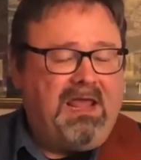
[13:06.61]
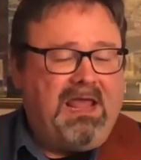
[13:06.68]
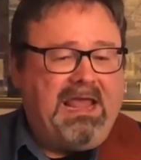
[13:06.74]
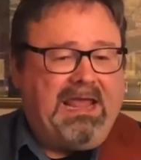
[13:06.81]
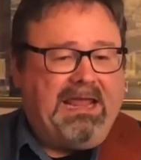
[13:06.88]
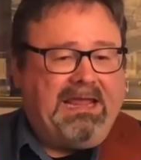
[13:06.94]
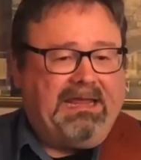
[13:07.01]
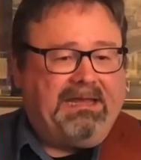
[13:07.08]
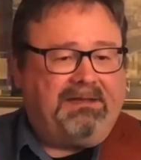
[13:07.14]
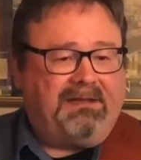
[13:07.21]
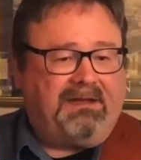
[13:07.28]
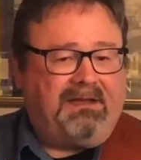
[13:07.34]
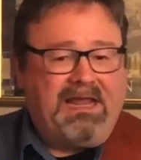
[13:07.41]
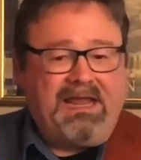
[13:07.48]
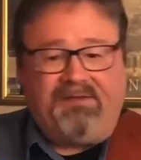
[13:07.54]
And
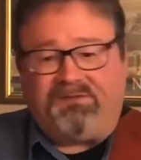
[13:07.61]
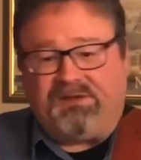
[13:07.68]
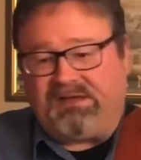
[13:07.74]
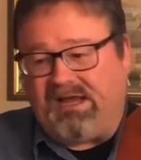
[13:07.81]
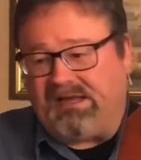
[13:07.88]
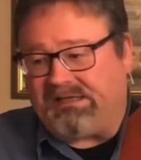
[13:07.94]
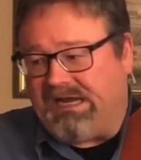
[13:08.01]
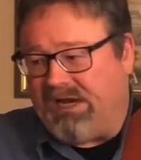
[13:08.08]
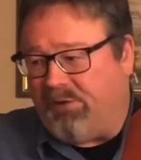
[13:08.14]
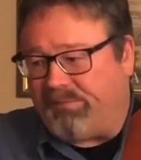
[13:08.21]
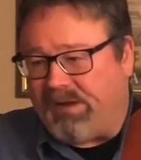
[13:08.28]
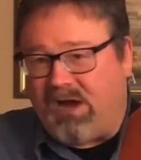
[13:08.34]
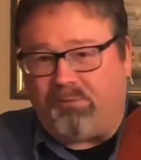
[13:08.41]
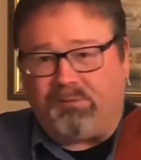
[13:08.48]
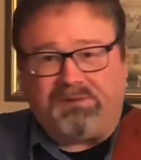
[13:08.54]
hey, if you'd like to help
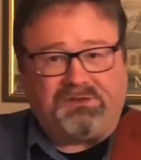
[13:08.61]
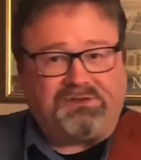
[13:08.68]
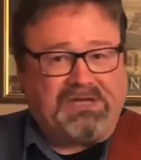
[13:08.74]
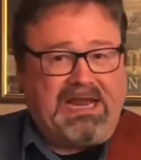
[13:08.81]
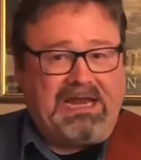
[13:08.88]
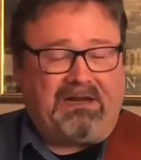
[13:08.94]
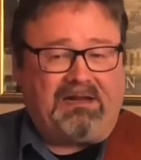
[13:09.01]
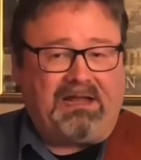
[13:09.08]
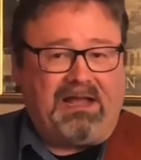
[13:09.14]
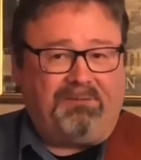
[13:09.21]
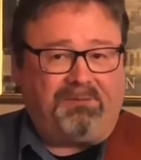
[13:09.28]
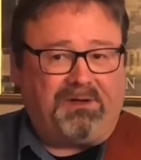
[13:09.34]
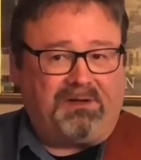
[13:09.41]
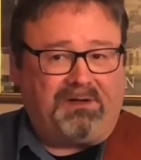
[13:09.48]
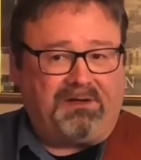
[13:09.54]
out with the channel, I'm
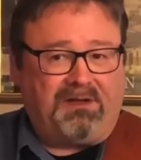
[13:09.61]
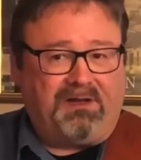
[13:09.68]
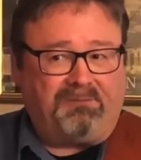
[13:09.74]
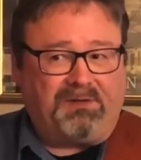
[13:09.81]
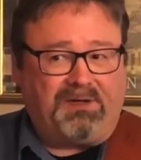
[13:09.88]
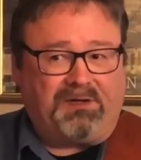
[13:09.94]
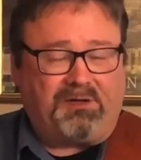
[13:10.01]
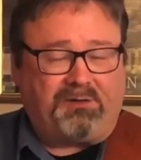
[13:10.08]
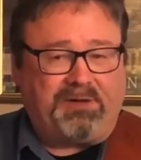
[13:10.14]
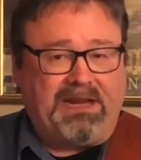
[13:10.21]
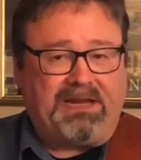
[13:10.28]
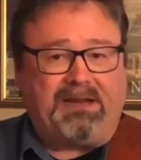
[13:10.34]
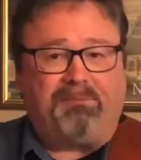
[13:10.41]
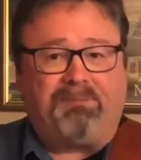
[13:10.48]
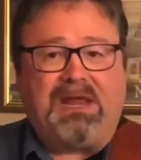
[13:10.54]
gonna create
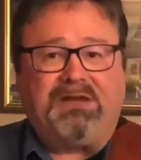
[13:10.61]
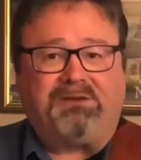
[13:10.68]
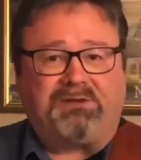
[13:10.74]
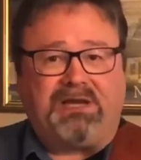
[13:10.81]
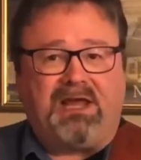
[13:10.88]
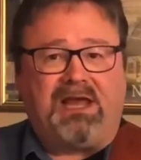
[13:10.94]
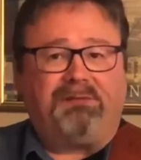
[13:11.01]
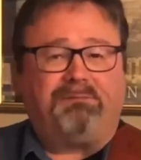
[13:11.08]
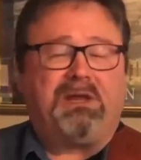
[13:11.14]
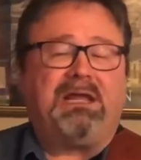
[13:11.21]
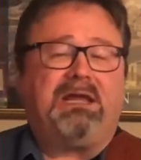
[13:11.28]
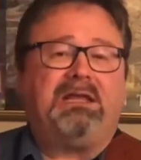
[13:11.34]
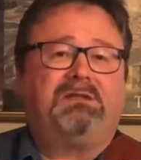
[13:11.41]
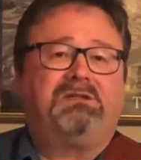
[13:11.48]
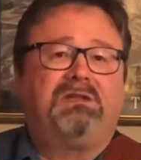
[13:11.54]
a Patreon
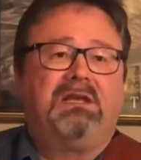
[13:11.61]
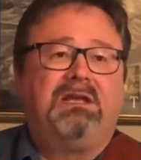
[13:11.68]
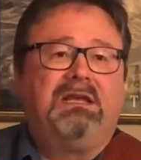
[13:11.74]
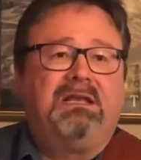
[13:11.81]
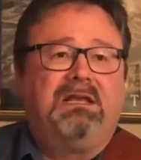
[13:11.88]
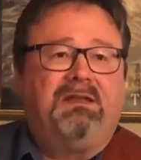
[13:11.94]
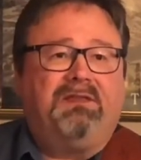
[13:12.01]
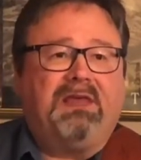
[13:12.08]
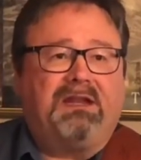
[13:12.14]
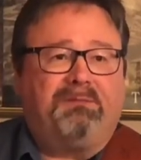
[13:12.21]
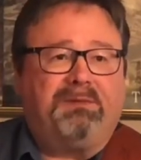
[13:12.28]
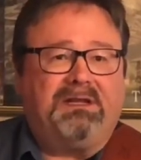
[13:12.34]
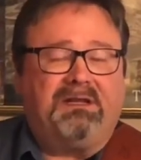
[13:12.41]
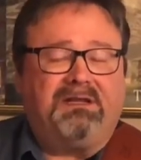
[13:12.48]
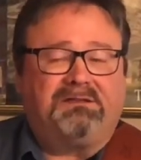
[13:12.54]
page.
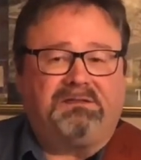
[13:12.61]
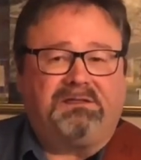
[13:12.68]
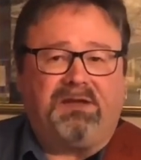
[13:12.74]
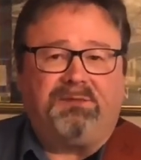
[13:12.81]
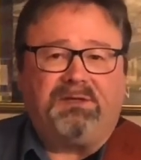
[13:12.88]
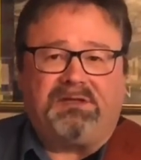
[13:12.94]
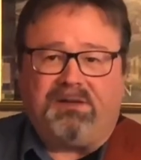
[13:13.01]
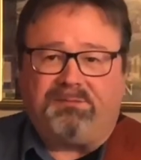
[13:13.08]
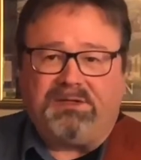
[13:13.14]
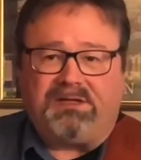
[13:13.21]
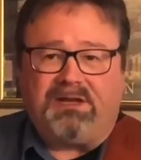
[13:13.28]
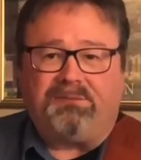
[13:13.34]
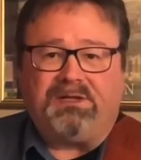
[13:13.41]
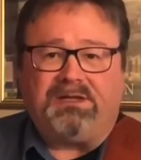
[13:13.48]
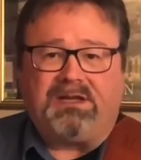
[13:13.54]
It's
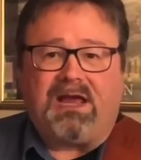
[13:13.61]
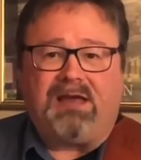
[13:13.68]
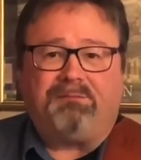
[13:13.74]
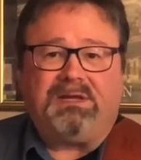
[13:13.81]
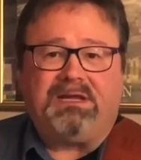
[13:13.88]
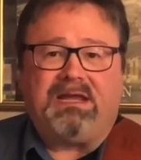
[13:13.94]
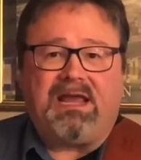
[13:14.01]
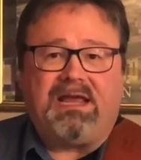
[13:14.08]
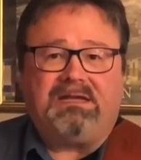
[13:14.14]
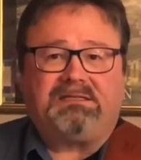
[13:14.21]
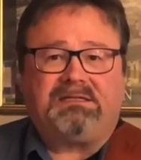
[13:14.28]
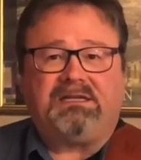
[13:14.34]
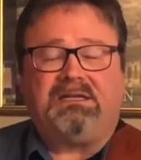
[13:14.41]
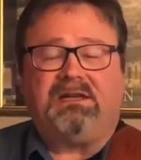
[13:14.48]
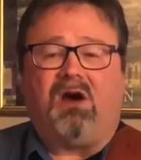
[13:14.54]

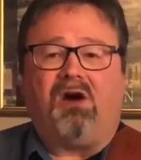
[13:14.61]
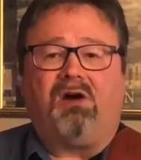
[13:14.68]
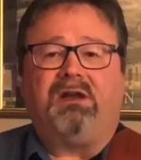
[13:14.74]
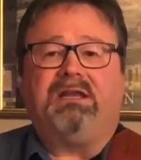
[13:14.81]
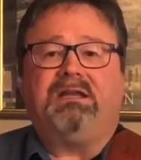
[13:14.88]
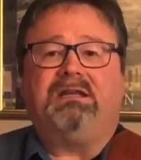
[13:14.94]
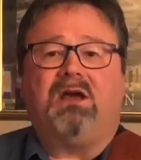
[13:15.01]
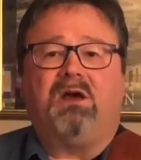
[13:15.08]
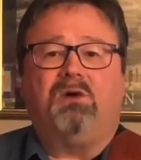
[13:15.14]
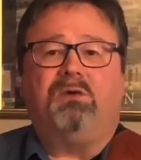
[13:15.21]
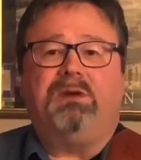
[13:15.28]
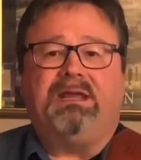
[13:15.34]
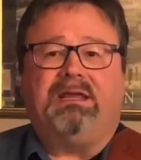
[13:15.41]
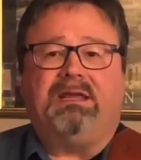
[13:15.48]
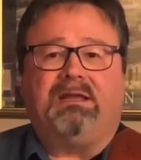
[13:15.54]

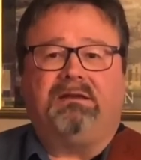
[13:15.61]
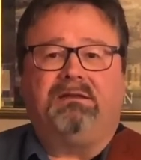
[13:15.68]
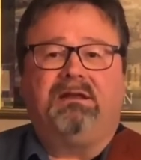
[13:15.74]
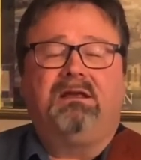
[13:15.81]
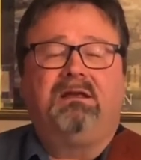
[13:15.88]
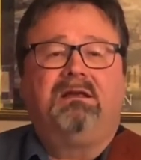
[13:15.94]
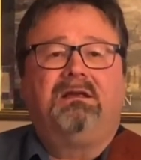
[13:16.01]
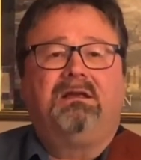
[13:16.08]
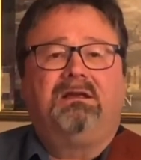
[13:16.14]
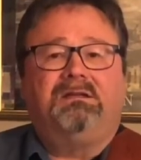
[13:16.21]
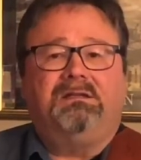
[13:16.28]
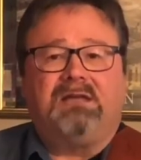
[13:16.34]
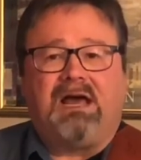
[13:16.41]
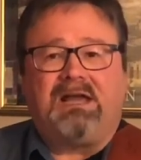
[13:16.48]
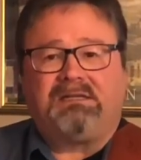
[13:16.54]

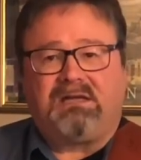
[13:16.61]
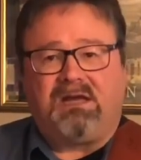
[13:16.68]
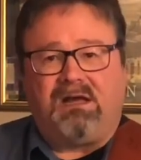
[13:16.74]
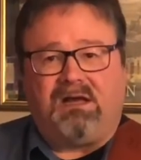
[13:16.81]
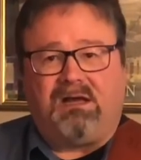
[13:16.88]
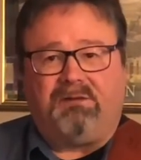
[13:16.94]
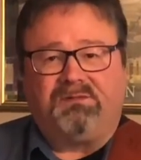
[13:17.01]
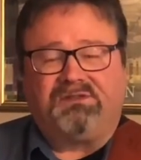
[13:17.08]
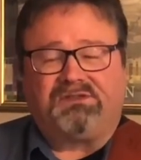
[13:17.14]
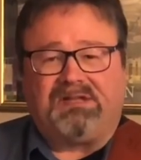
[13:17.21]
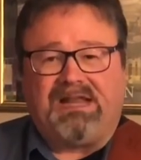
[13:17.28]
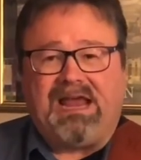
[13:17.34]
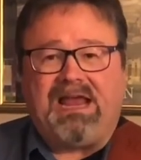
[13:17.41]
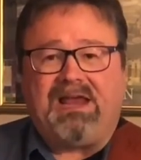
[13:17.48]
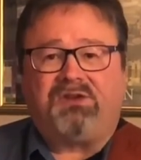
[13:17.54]

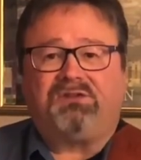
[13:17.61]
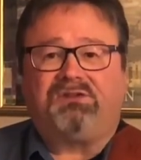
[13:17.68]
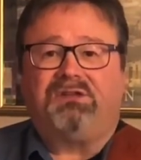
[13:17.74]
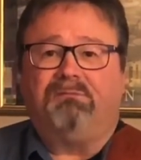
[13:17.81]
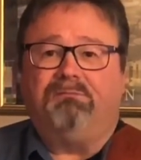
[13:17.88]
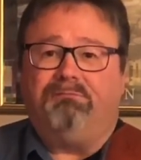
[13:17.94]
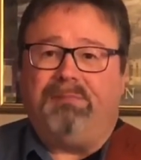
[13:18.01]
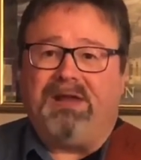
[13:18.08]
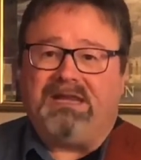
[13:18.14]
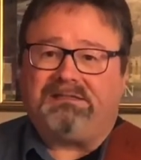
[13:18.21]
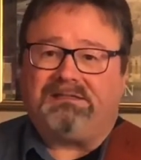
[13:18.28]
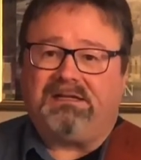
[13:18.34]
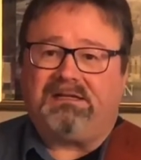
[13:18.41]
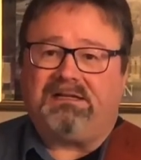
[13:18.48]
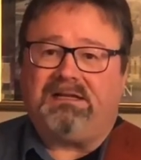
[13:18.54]

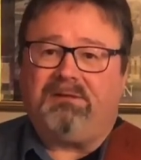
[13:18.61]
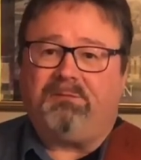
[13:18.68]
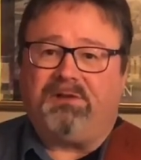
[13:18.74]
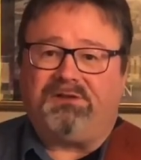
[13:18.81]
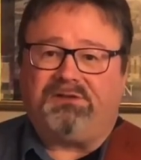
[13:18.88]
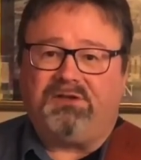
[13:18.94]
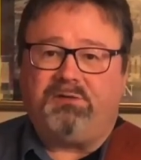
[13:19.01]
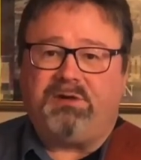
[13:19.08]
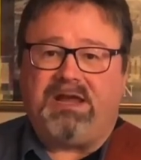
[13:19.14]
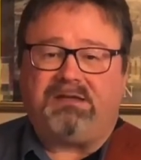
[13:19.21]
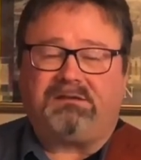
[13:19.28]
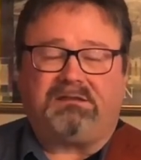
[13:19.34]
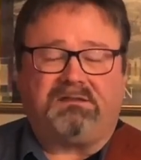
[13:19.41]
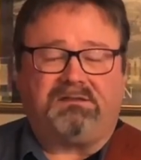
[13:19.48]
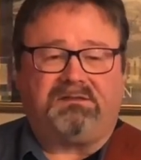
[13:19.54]
www.patreon.com/basically with 2
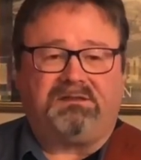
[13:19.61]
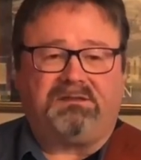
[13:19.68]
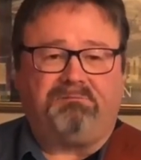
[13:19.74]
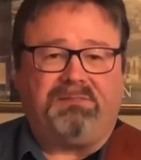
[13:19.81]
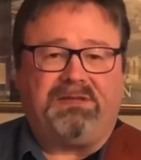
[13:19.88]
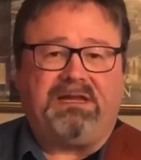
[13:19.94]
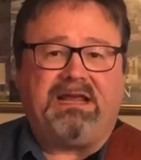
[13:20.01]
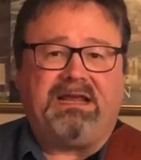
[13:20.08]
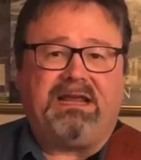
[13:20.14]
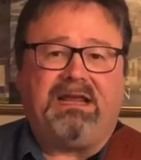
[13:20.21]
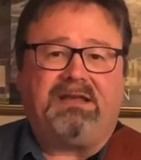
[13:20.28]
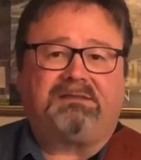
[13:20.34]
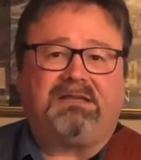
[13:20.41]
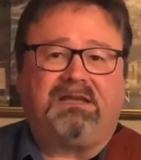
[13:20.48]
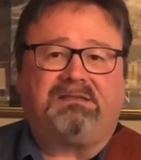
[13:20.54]
S's,
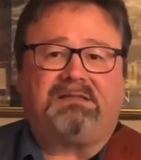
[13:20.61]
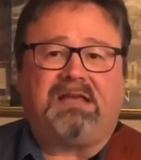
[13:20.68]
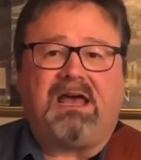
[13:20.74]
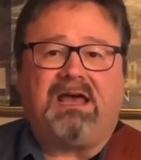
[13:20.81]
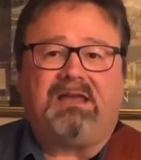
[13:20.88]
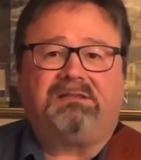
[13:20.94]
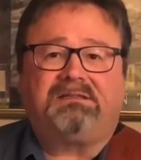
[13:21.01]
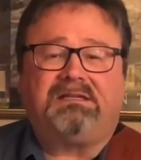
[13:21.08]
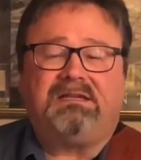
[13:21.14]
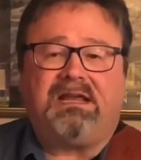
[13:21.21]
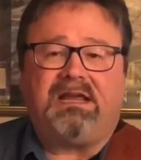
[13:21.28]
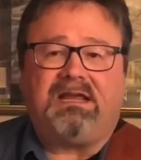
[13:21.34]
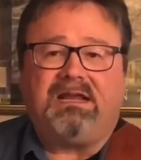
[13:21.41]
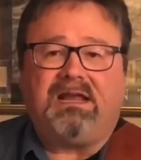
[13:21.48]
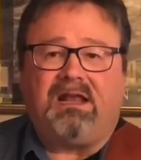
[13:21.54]

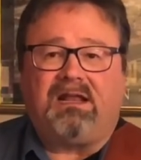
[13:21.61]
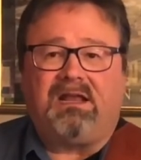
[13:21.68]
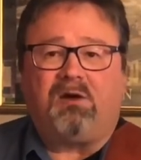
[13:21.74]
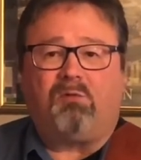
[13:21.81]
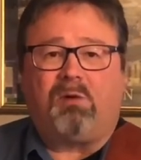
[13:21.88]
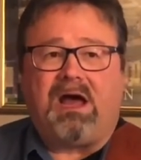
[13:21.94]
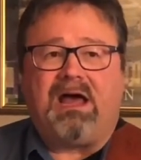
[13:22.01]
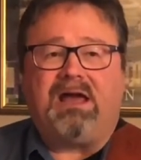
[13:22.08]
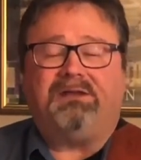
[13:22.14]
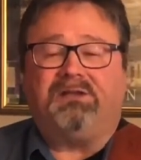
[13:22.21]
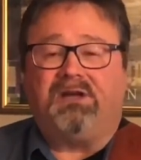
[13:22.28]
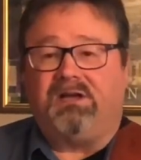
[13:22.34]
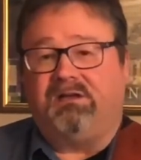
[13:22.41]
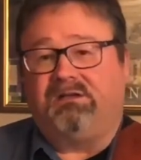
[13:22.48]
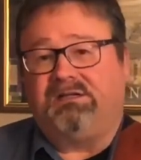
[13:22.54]
Bassically
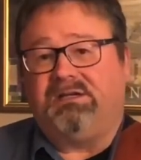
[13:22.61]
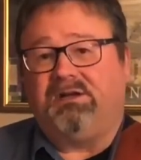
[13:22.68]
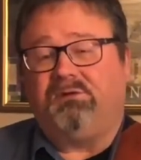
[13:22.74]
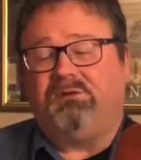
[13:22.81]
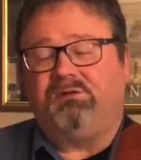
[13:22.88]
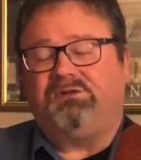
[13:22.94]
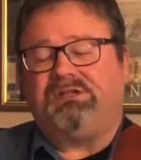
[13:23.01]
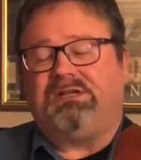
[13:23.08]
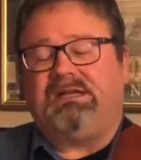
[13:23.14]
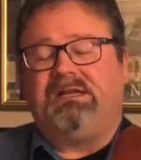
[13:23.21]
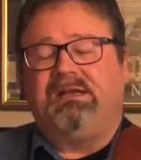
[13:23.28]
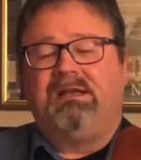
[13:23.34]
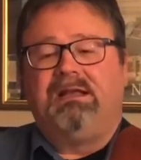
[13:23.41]
Doug, D-O-U-G.